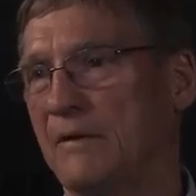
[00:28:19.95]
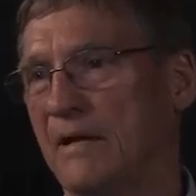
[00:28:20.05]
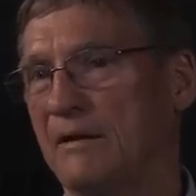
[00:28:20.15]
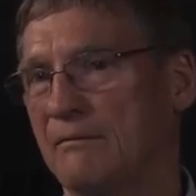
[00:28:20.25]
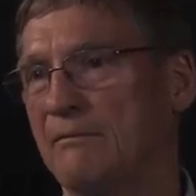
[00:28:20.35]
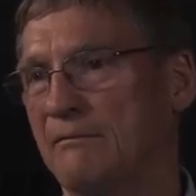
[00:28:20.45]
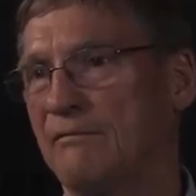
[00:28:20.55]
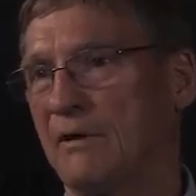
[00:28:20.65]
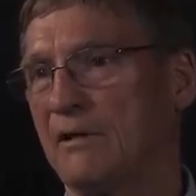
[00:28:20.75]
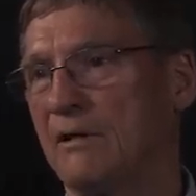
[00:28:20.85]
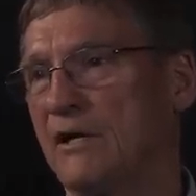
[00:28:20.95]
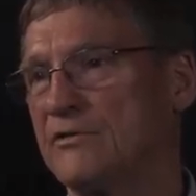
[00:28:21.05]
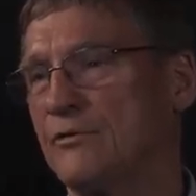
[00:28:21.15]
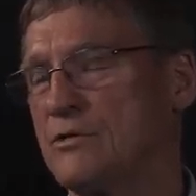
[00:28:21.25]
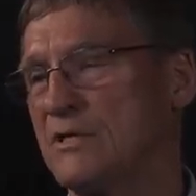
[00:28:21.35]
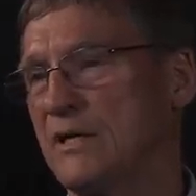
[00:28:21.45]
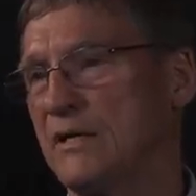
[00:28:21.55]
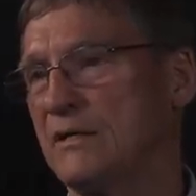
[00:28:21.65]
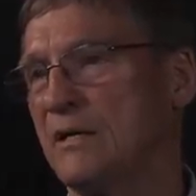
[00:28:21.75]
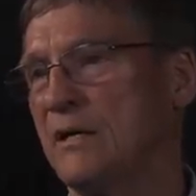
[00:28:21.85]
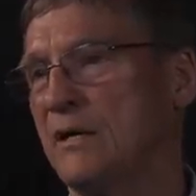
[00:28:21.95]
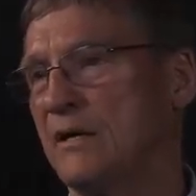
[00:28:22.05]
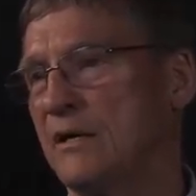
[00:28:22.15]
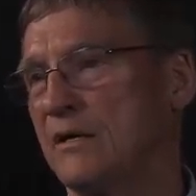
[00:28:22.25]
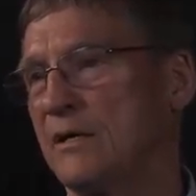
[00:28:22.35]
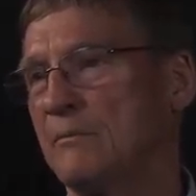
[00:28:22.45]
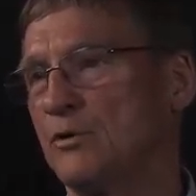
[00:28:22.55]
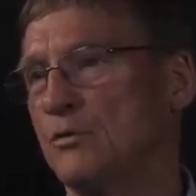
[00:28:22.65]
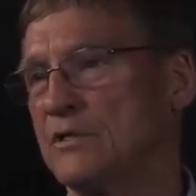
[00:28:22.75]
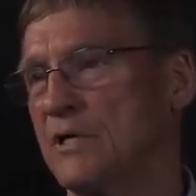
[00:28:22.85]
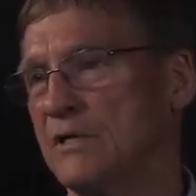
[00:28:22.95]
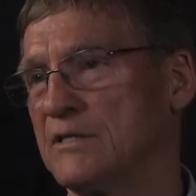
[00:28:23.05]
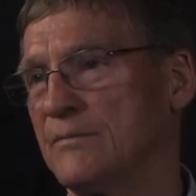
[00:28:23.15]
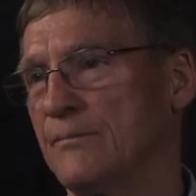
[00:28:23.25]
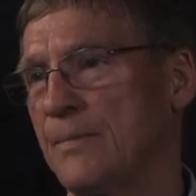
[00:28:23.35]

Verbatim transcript: a fairly large fusillade uh, coming towards us.